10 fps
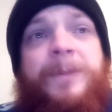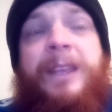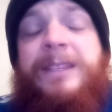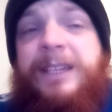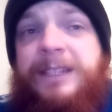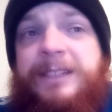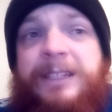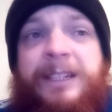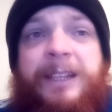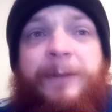And you can
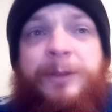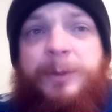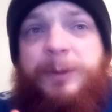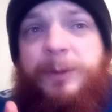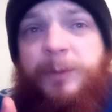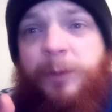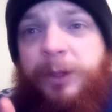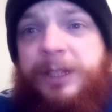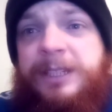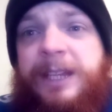see the difference between
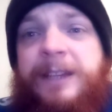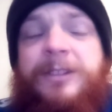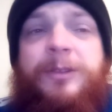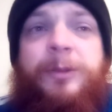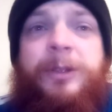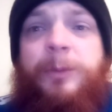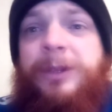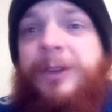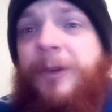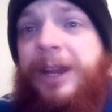what these guys are doing and
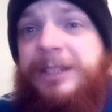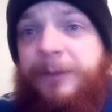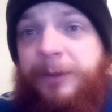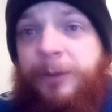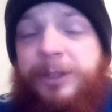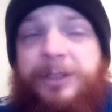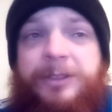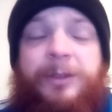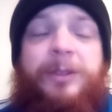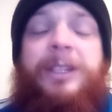what the rest of the roster's
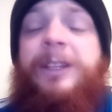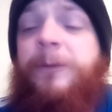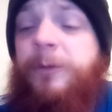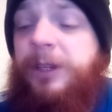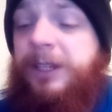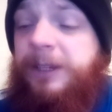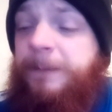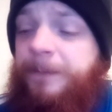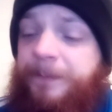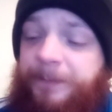doing. Like, they're
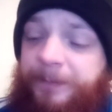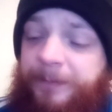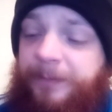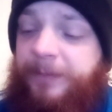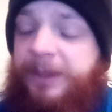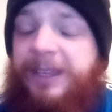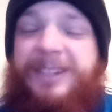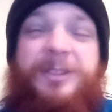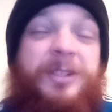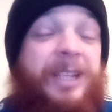really,
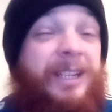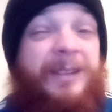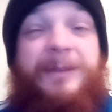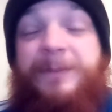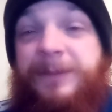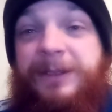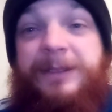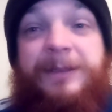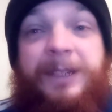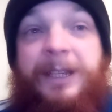it's just kind of
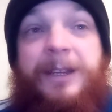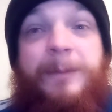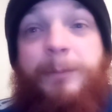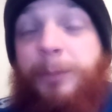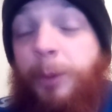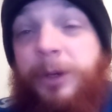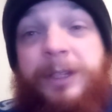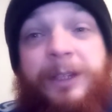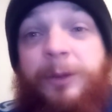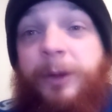
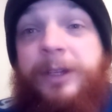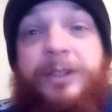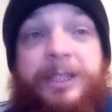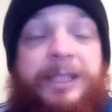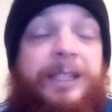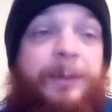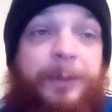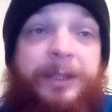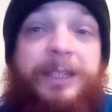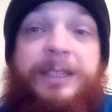boring. You're not interested in it,
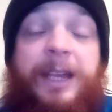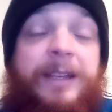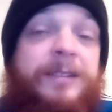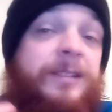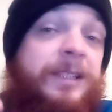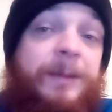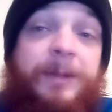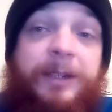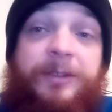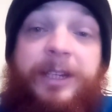but these guys keep
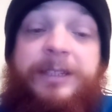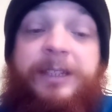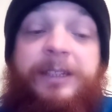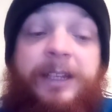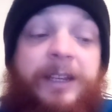you interested,